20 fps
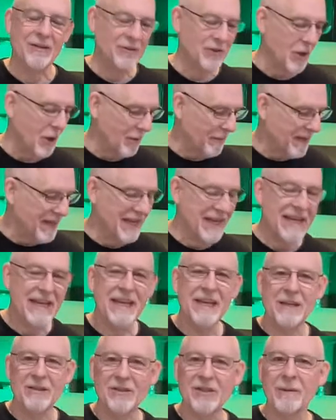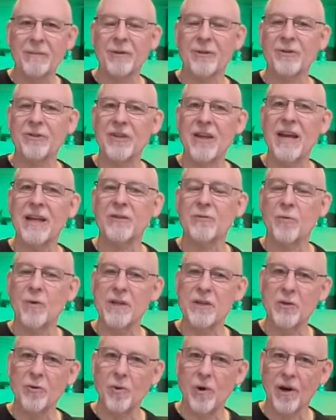So in a similar sense,
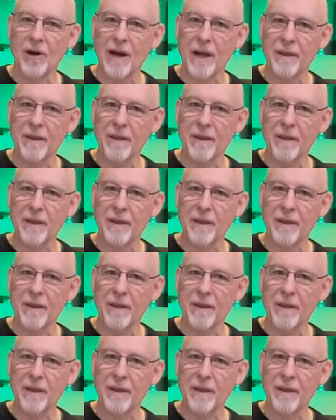when you are